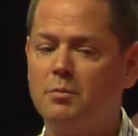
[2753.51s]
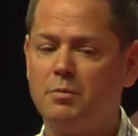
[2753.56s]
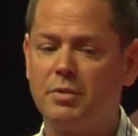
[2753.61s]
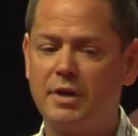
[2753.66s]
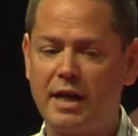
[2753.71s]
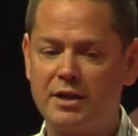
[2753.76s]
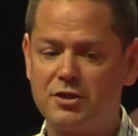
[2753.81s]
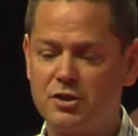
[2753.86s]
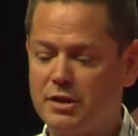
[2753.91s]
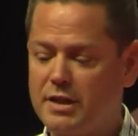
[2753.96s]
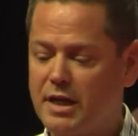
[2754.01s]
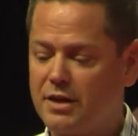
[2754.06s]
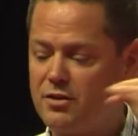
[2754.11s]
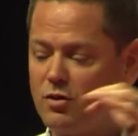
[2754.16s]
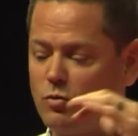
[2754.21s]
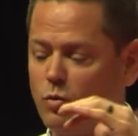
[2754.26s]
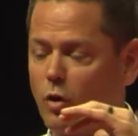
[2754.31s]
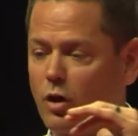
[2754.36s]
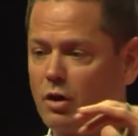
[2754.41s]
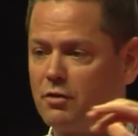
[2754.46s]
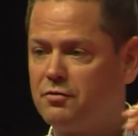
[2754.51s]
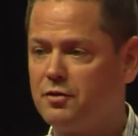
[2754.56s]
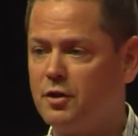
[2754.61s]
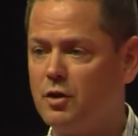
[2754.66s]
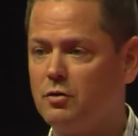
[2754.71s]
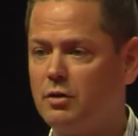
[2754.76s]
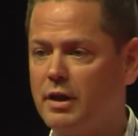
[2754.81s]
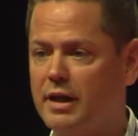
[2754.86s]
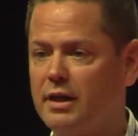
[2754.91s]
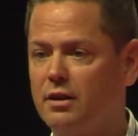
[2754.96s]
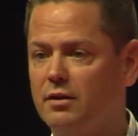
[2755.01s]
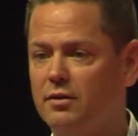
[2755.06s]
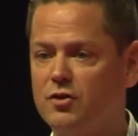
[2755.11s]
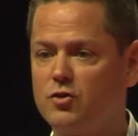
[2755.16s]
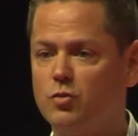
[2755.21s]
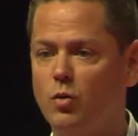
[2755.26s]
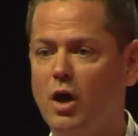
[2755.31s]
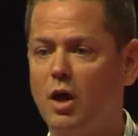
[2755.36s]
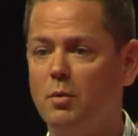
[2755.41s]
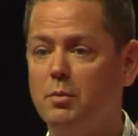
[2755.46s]
but actually at the workflow layer
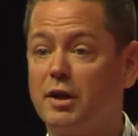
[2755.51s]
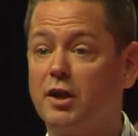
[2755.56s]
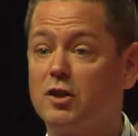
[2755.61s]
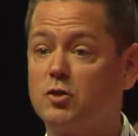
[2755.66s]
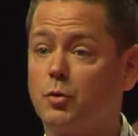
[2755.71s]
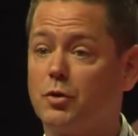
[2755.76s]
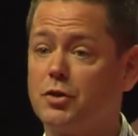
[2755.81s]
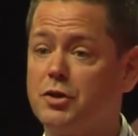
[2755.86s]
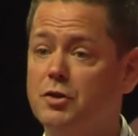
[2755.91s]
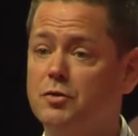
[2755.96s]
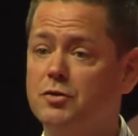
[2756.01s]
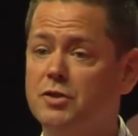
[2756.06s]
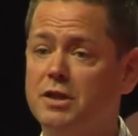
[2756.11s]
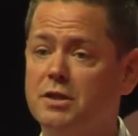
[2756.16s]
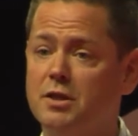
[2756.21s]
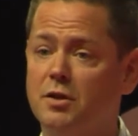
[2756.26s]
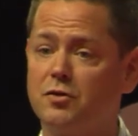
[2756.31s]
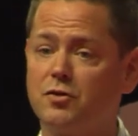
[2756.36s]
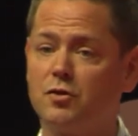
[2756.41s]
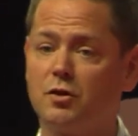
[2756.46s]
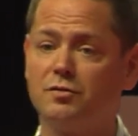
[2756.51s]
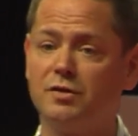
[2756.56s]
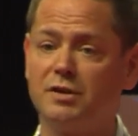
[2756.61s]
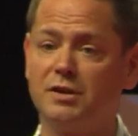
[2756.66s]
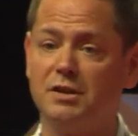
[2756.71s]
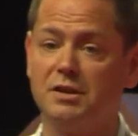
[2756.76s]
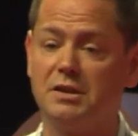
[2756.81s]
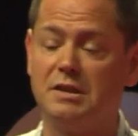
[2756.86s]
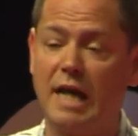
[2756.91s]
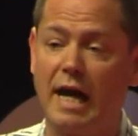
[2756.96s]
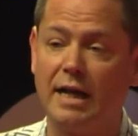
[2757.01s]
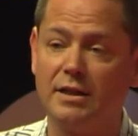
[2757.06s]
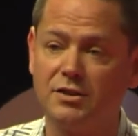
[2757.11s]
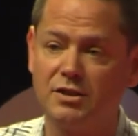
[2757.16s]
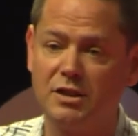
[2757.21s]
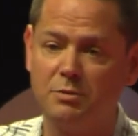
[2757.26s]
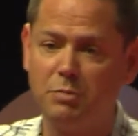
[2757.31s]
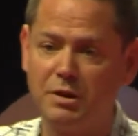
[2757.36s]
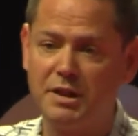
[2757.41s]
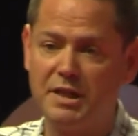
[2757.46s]
as well, because we're using those services not
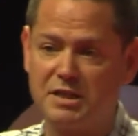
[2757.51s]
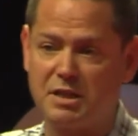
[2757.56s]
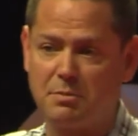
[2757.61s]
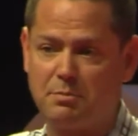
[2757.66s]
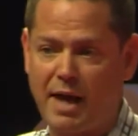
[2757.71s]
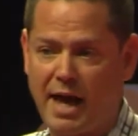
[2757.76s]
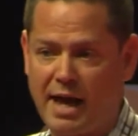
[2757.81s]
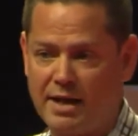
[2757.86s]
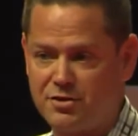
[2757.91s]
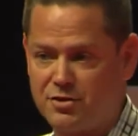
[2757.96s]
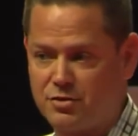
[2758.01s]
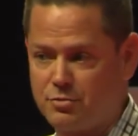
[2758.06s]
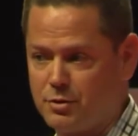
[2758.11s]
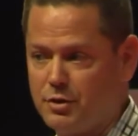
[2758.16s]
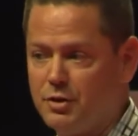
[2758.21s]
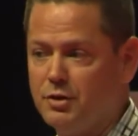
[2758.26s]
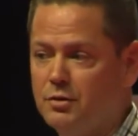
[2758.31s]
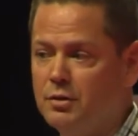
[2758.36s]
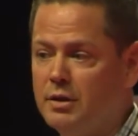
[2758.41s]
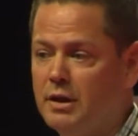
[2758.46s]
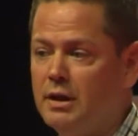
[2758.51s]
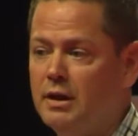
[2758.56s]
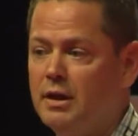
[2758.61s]
simply as a pass-through.